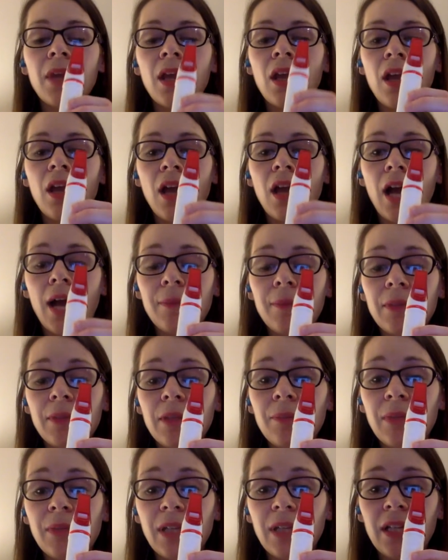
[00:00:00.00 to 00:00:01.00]
I'm going to
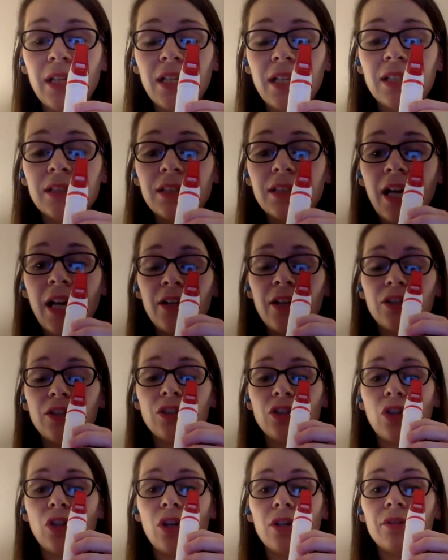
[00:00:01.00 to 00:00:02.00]
play the entire
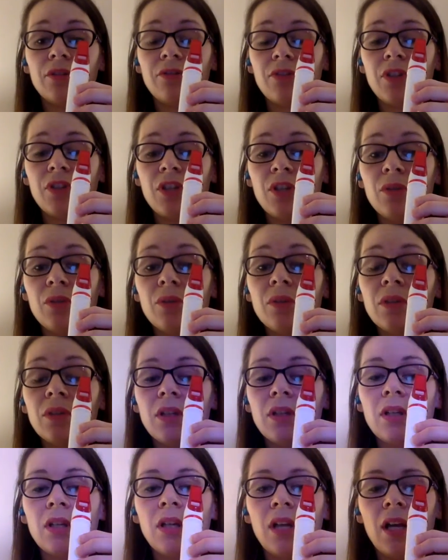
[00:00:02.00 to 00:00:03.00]
song for you,
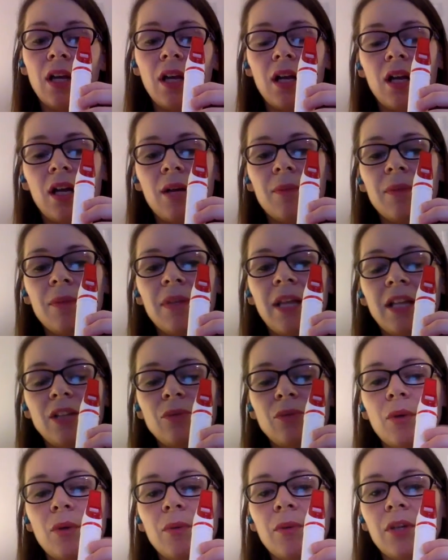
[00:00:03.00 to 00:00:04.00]
but that's
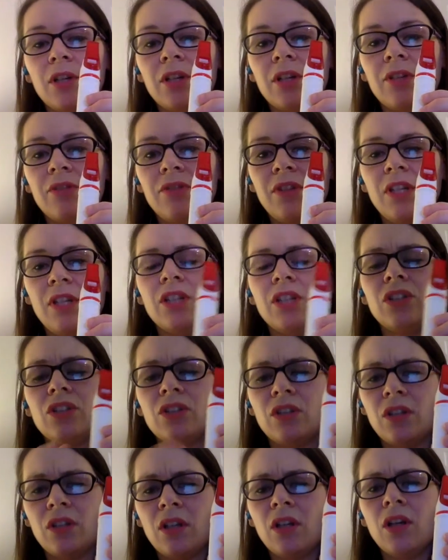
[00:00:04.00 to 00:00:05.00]
where we're going to finish
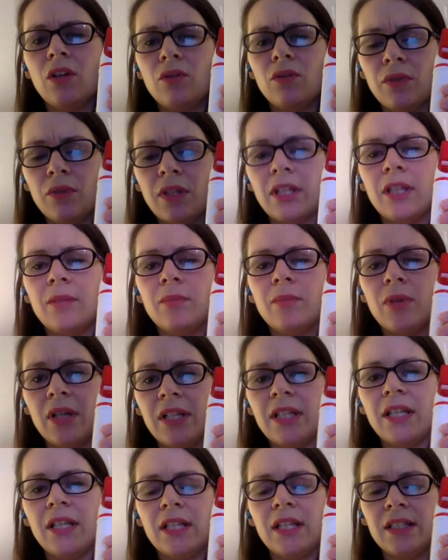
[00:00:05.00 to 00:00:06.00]
really
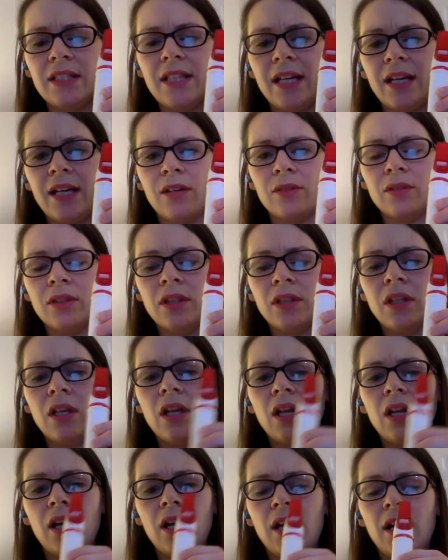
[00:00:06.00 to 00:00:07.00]
breaking it down.
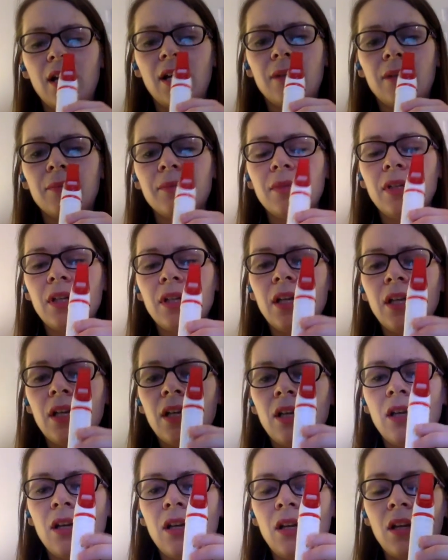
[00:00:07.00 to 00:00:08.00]

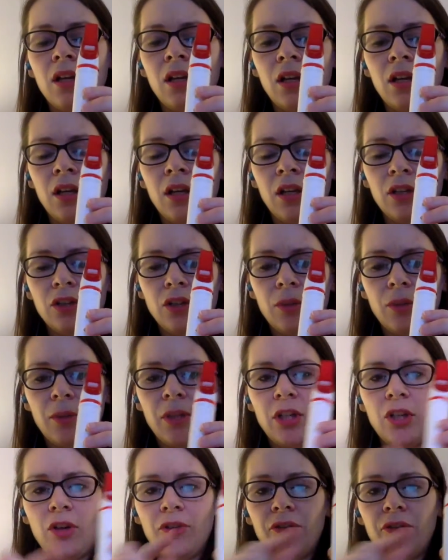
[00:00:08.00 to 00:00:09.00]
So I'm going to
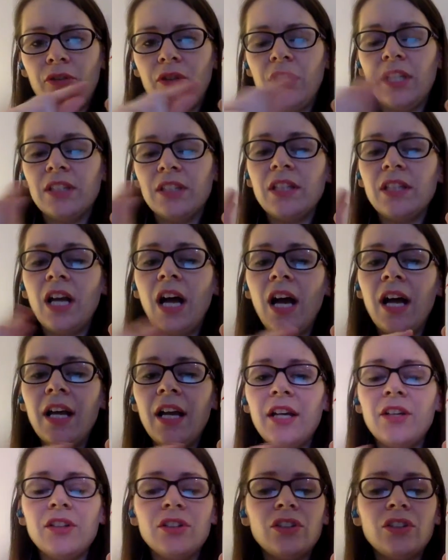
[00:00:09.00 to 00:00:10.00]
go through the
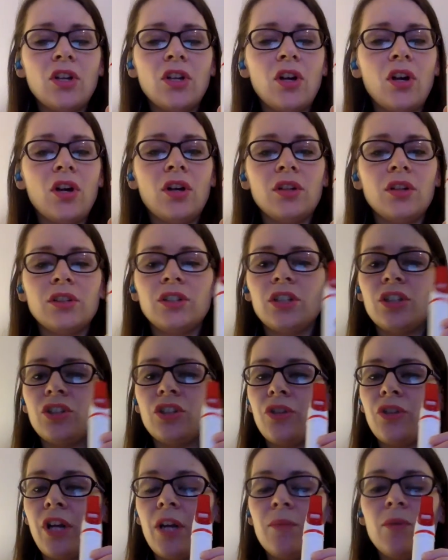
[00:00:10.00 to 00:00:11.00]
entire song. Just
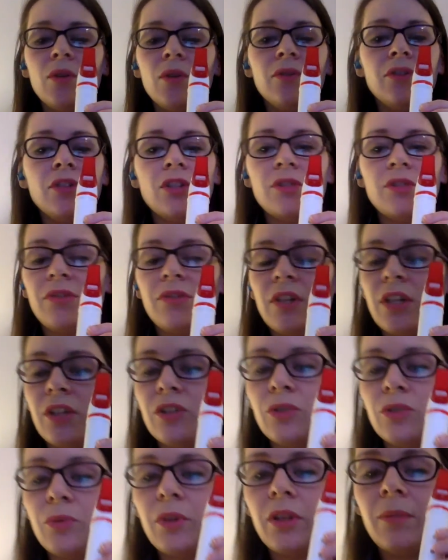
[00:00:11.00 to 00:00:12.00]
try moving your fingers
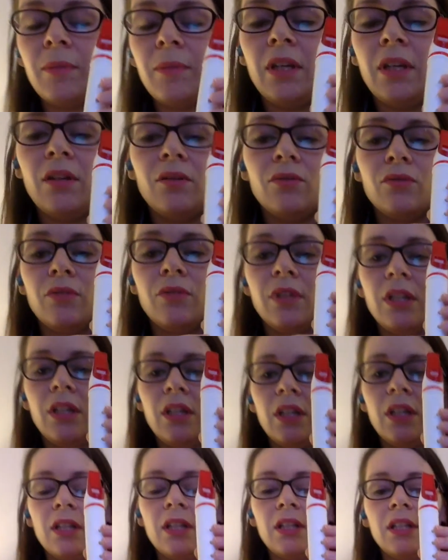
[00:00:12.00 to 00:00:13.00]
with me
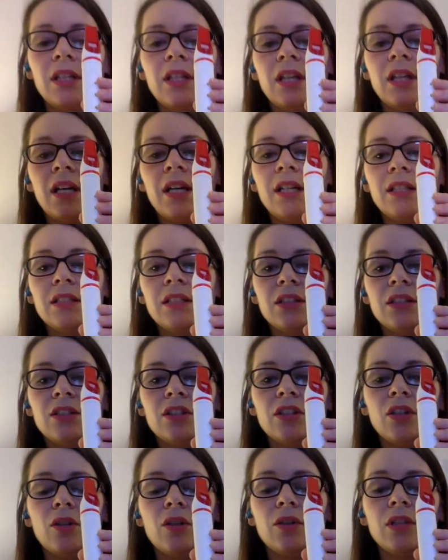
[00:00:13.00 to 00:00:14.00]
really nice and
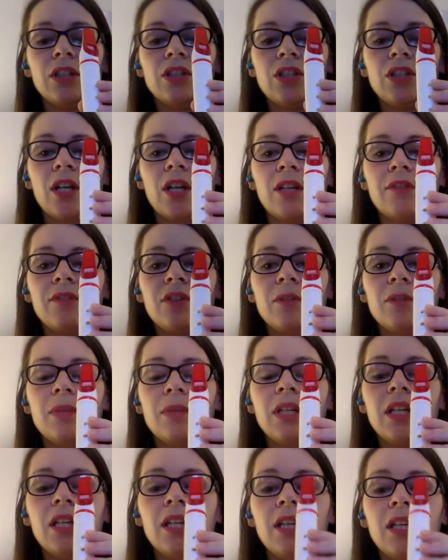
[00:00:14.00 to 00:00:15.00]
slowly, starting from the
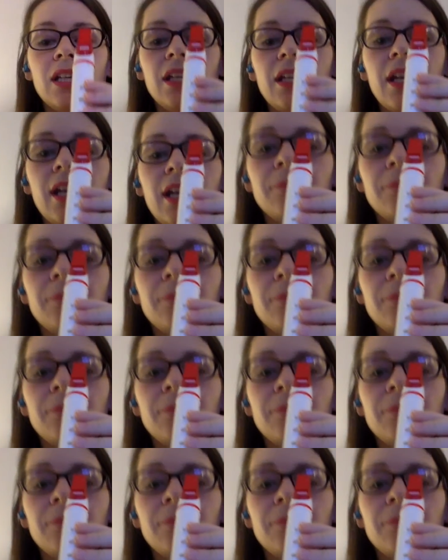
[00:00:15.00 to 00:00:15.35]
beginning again.